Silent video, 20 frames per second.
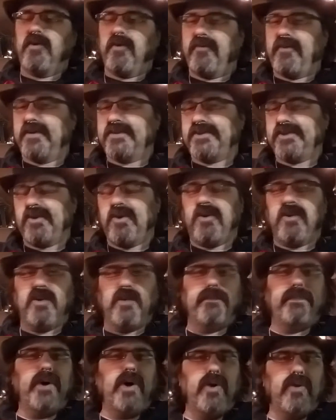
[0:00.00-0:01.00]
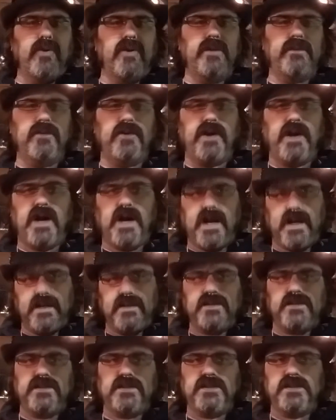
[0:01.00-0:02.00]
if I should call it a poem or not,
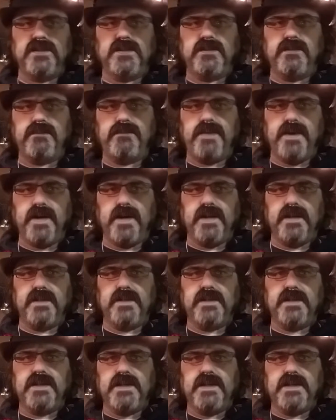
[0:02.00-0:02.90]
but